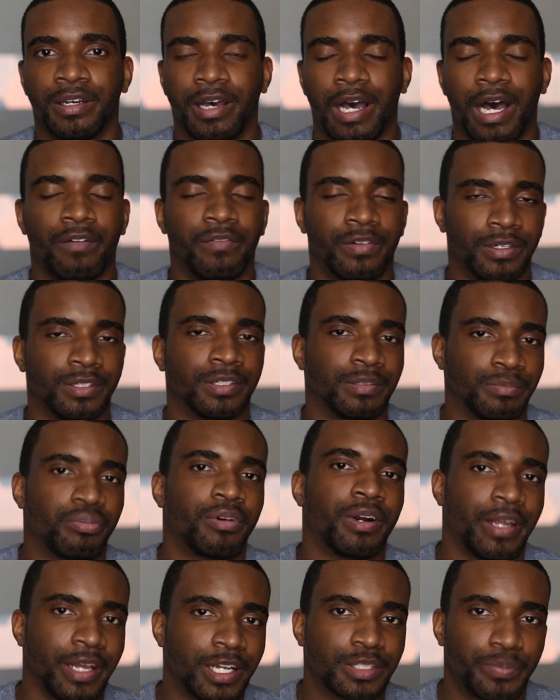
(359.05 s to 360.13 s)
I have a
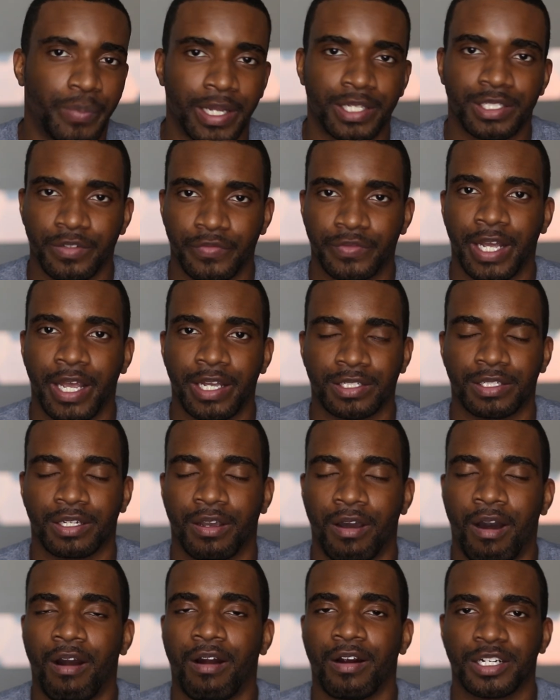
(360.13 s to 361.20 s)
pretty expensive taste in
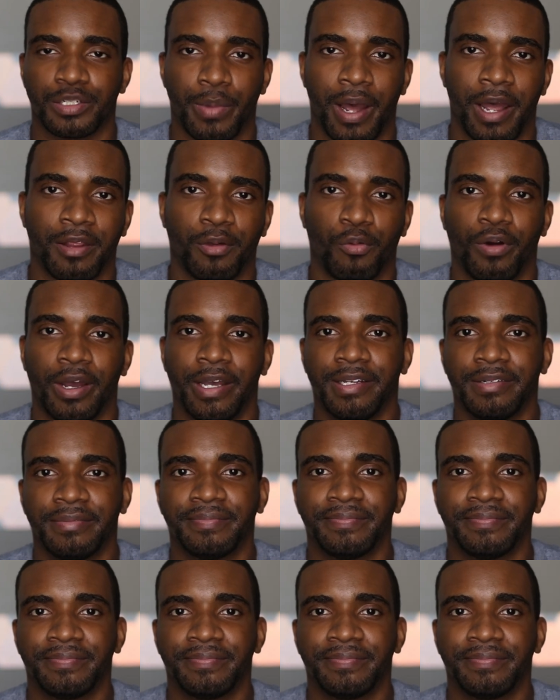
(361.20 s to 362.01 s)
cars, by the way.